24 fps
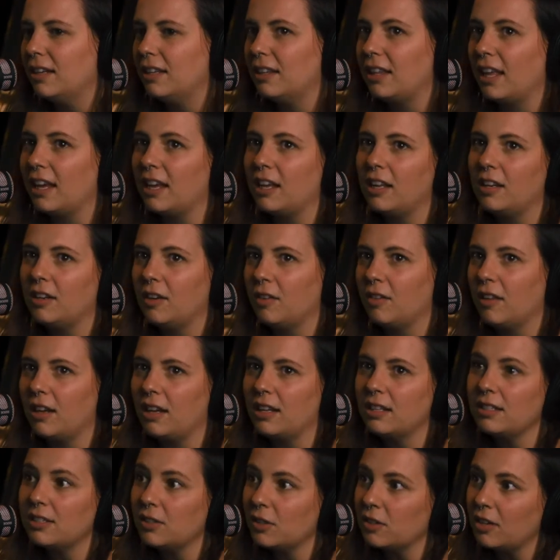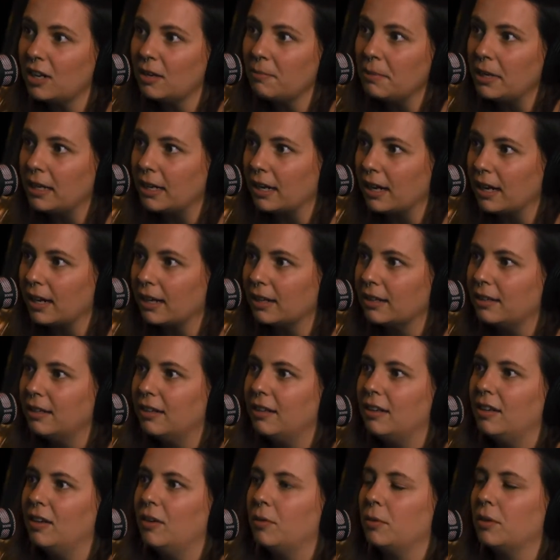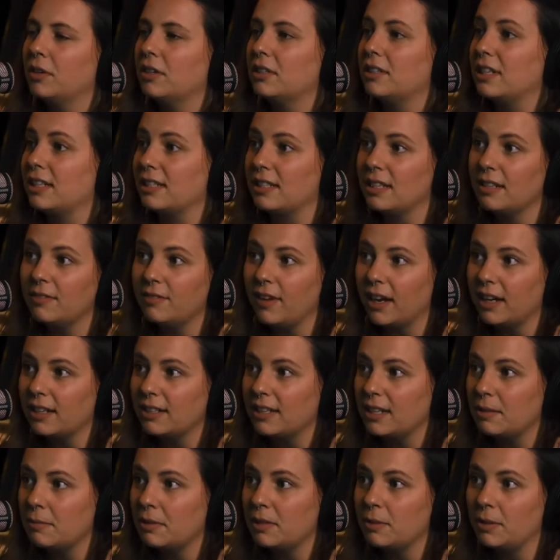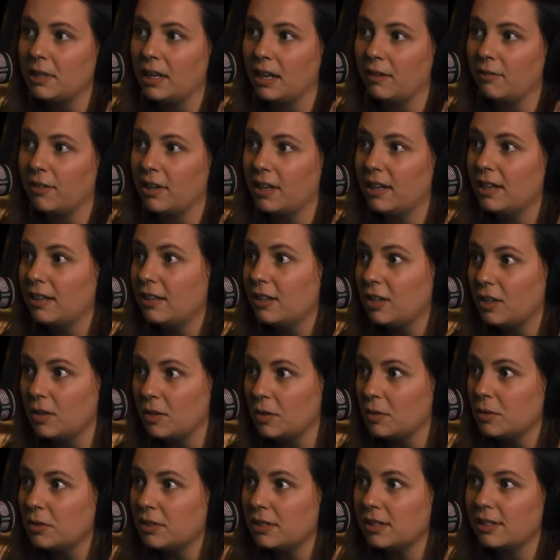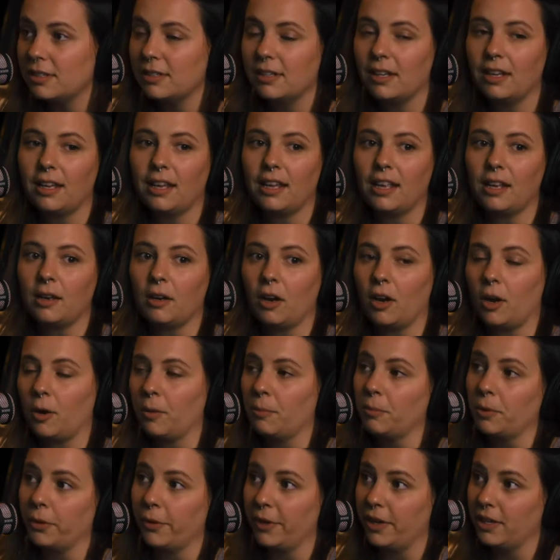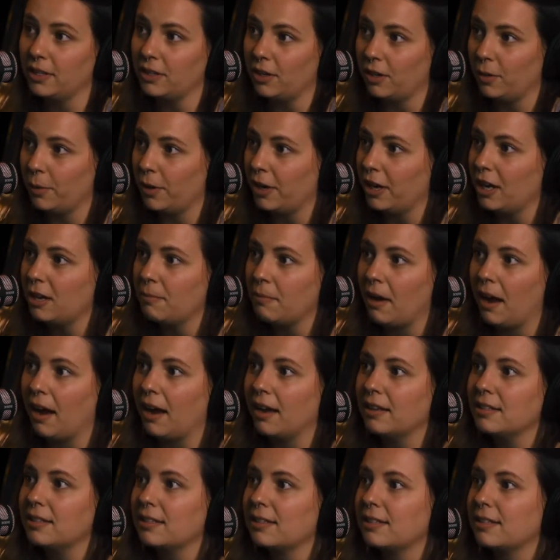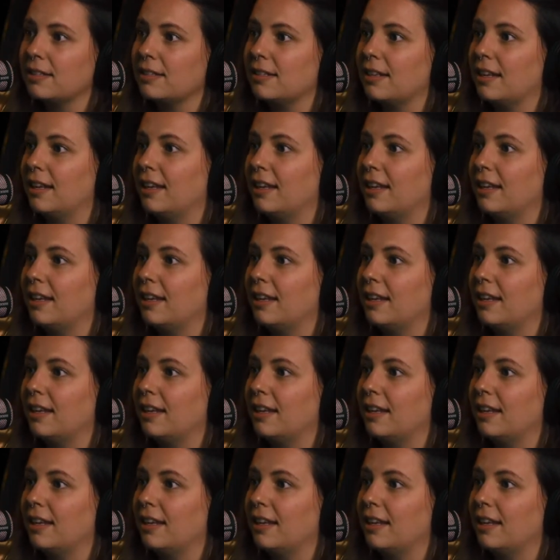They can know they can still come here. We're disinfecting between every use, and our employees are wearing masks,